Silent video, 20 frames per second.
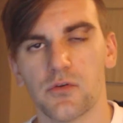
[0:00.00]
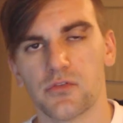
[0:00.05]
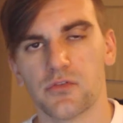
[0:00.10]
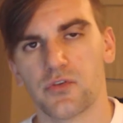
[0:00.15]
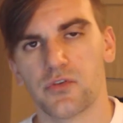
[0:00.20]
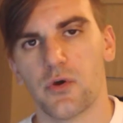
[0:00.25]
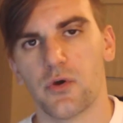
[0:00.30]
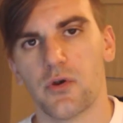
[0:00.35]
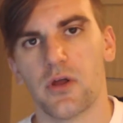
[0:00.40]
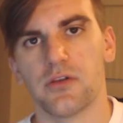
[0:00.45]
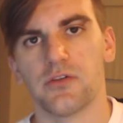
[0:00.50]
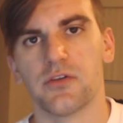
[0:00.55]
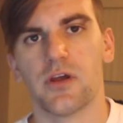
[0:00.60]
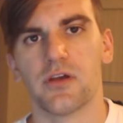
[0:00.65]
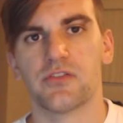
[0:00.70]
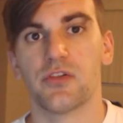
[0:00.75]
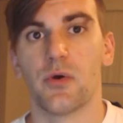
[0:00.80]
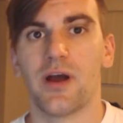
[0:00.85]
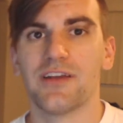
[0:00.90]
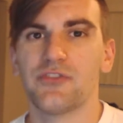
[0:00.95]
Yo, what's going on, you guys?
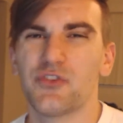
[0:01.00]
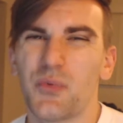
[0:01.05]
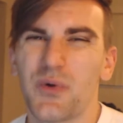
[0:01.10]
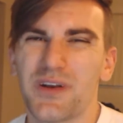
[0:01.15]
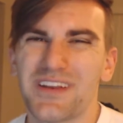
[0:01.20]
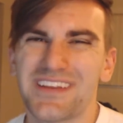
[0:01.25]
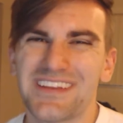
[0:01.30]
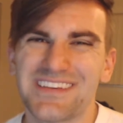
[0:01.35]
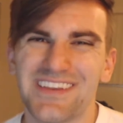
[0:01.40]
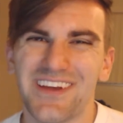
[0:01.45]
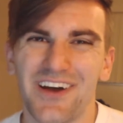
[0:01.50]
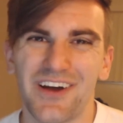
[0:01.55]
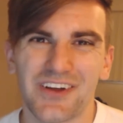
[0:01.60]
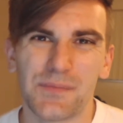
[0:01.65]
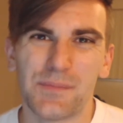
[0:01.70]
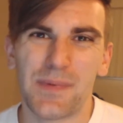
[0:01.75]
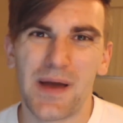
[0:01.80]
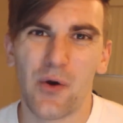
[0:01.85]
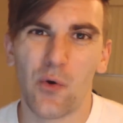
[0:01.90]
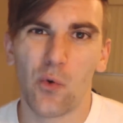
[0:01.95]
So I just wanted to
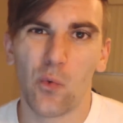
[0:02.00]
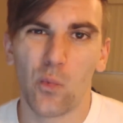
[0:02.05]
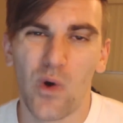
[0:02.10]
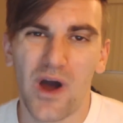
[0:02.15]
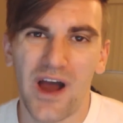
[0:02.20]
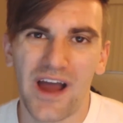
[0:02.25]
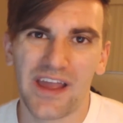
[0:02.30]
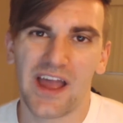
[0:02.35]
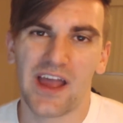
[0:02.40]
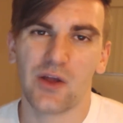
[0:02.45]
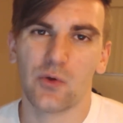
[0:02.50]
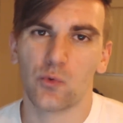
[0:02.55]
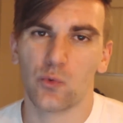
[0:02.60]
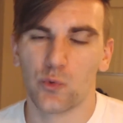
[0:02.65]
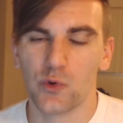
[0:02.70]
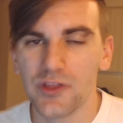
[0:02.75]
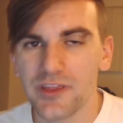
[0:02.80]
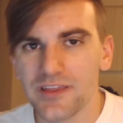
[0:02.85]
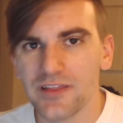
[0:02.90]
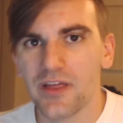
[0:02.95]
talk about why I
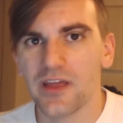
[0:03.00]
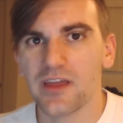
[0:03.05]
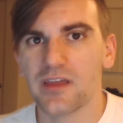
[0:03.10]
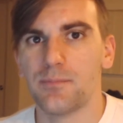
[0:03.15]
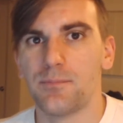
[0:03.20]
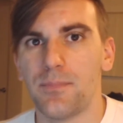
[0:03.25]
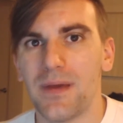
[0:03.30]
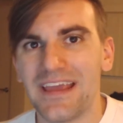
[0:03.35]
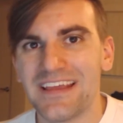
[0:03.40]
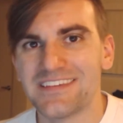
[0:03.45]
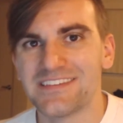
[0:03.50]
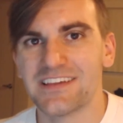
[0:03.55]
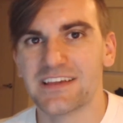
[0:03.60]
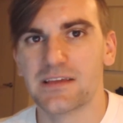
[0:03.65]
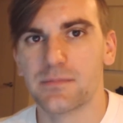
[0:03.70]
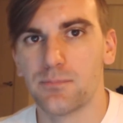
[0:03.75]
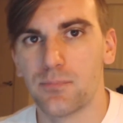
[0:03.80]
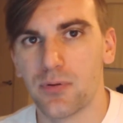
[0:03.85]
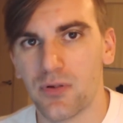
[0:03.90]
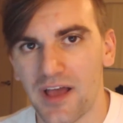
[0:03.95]
really like
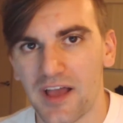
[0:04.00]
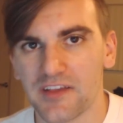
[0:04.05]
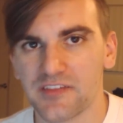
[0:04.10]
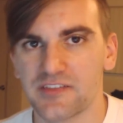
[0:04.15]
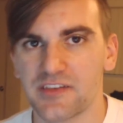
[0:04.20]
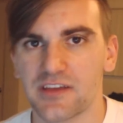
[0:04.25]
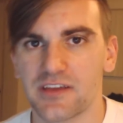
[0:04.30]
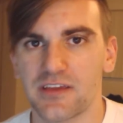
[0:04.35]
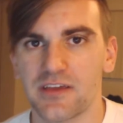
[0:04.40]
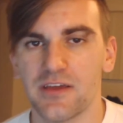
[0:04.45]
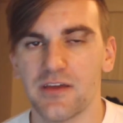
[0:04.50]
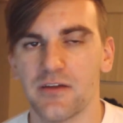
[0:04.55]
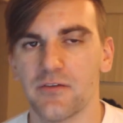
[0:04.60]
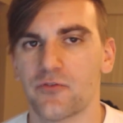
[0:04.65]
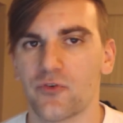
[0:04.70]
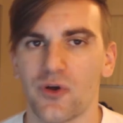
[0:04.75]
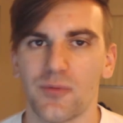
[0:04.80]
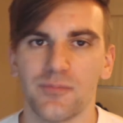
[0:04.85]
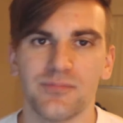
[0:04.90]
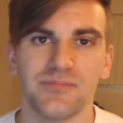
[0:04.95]
basic plastic
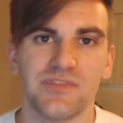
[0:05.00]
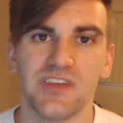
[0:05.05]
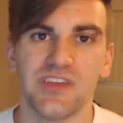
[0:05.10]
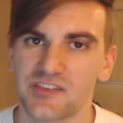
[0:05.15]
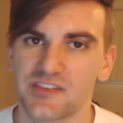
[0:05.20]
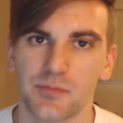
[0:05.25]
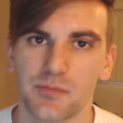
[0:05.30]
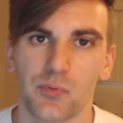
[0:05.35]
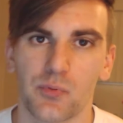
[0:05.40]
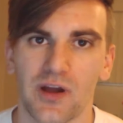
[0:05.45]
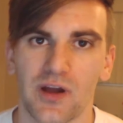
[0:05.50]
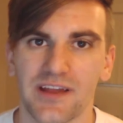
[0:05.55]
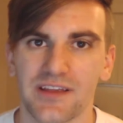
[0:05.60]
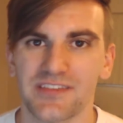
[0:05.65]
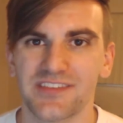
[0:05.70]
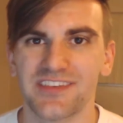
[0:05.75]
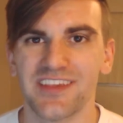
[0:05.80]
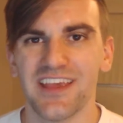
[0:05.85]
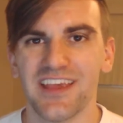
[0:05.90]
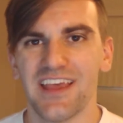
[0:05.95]
from disc
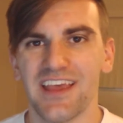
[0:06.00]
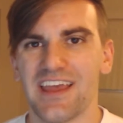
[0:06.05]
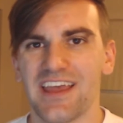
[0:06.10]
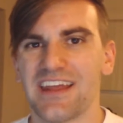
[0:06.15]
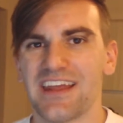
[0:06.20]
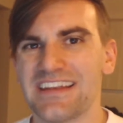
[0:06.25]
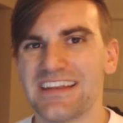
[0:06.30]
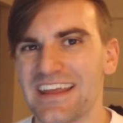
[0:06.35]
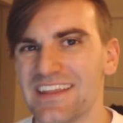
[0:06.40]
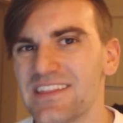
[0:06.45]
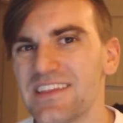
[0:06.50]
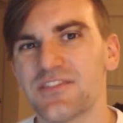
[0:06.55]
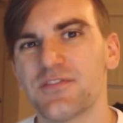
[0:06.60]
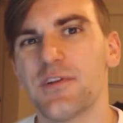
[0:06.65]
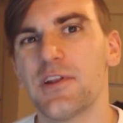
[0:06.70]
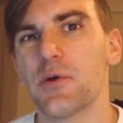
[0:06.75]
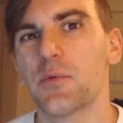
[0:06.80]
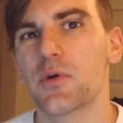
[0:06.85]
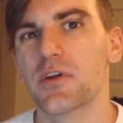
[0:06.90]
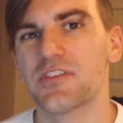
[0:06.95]
brands. And in this
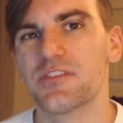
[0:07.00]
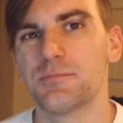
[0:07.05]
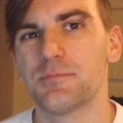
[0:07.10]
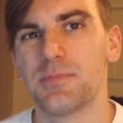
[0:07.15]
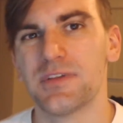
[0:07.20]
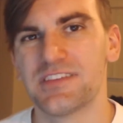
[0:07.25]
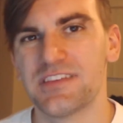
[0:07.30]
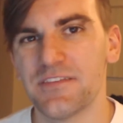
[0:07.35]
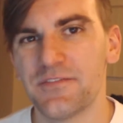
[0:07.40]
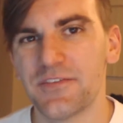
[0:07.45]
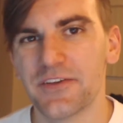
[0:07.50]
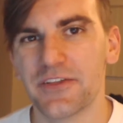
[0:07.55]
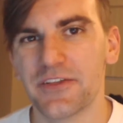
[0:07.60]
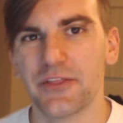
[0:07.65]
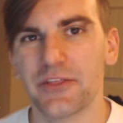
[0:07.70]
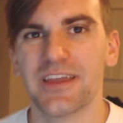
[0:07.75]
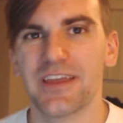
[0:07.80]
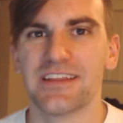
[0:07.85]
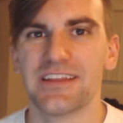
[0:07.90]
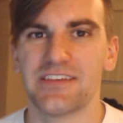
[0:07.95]
video, we're specifically
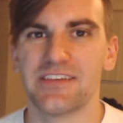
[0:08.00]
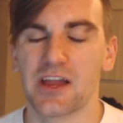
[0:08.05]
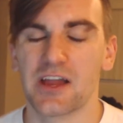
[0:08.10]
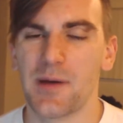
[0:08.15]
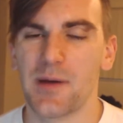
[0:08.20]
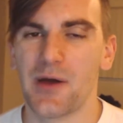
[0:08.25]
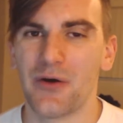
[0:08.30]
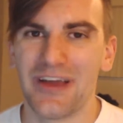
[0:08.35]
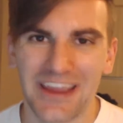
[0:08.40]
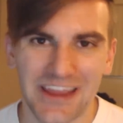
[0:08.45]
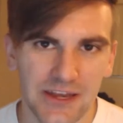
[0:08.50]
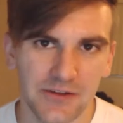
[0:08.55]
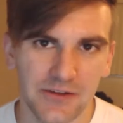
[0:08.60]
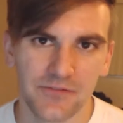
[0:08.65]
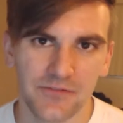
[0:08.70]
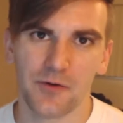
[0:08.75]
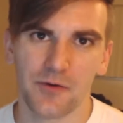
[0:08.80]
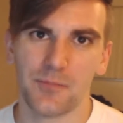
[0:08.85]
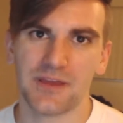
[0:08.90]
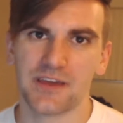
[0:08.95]
going to talk about
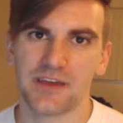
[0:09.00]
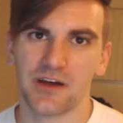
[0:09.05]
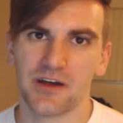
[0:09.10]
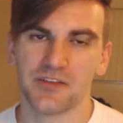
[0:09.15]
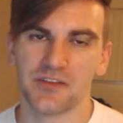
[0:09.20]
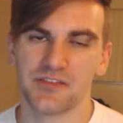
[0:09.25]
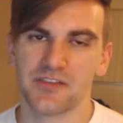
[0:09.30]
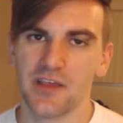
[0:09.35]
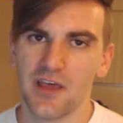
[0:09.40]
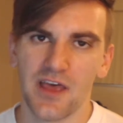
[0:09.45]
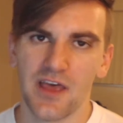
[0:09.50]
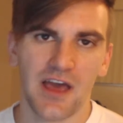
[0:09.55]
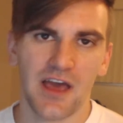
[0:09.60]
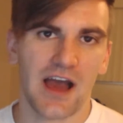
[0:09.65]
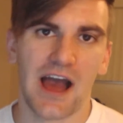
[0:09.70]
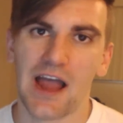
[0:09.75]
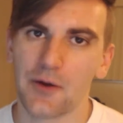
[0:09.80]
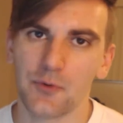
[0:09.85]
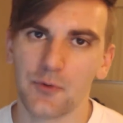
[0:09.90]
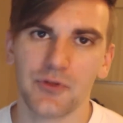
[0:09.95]
Innova because
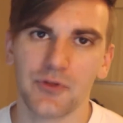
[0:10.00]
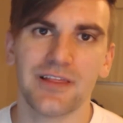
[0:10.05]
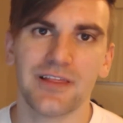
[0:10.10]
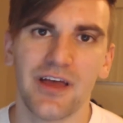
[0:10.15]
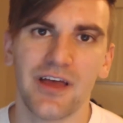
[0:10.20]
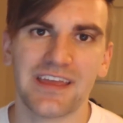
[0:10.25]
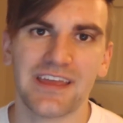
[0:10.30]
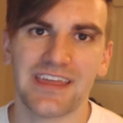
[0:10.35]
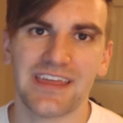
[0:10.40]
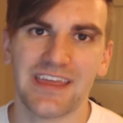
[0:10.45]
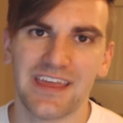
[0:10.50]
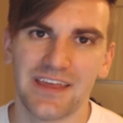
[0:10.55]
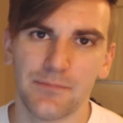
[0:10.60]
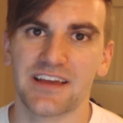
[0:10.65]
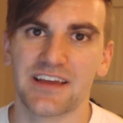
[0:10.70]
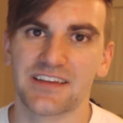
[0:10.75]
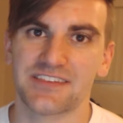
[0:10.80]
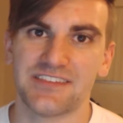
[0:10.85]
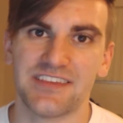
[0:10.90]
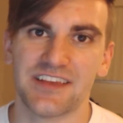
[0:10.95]
I really like
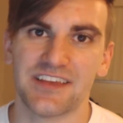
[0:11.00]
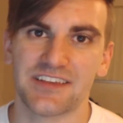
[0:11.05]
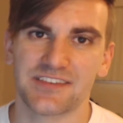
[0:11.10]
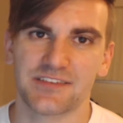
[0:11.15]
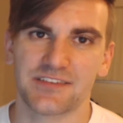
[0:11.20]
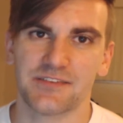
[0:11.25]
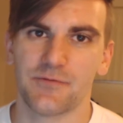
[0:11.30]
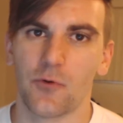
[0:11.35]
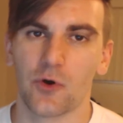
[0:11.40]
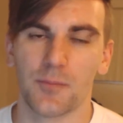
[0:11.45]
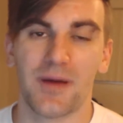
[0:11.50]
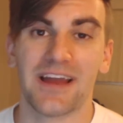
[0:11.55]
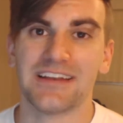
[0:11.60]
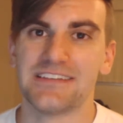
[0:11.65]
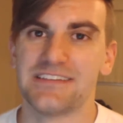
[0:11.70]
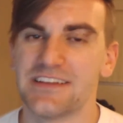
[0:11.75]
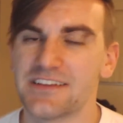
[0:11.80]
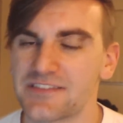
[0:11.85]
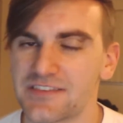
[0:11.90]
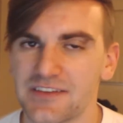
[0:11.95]
DX discs for
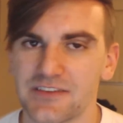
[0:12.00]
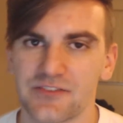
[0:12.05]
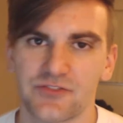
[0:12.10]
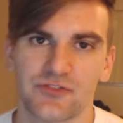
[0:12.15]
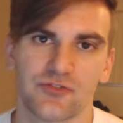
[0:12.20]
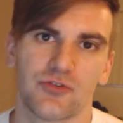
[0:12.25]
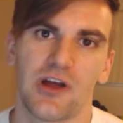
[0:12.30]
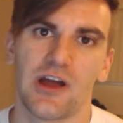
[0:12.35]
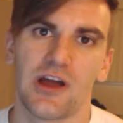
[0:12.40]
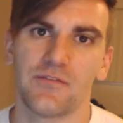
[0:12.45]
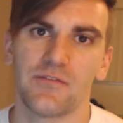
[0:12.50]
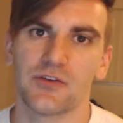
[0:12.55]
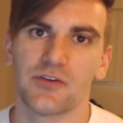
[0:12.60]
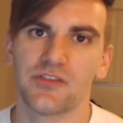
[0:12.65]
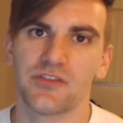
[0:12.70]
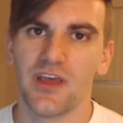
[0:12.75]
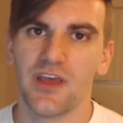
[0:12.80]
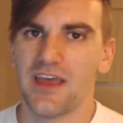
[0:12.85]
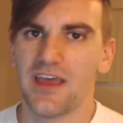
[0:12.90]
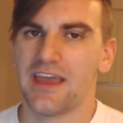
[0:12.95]
my distance
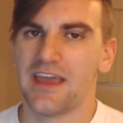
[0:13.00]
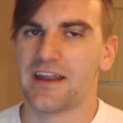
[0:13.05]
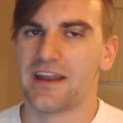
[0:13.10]
drivers.